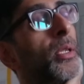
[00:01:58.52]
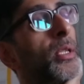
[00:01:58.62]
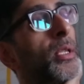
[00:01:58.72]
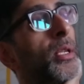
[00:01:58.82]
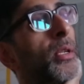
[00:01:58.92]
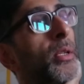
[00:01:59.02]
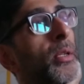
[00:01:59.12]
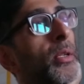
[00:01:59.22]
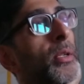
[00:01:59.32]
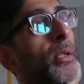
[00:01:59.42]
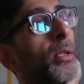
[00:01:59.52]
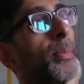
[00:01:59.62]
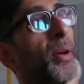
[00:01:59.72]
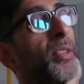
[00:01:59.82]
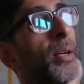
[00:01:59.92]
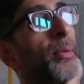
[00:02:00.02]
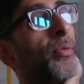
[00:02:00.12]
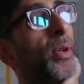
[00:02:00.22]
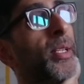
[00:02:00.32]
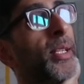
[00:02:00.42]
the amount of time we've
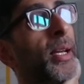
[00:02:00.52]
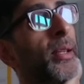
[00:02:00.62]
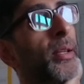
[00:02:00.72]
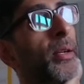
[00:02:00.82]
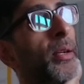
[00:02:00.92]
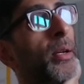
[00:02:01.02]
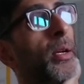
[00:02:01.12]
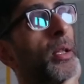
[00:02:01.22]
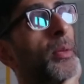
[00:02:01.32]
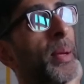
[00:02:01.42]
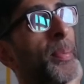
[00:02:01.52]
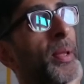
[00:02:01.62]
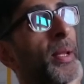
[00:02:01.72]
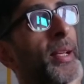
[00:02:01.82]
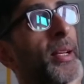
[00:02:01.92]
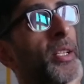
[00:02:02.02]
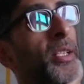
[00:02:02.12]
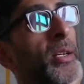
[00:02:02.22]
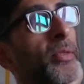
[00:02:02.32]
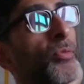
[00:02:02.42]
written together, people like our
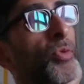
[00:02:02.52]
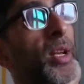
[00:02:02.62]
stuff, really,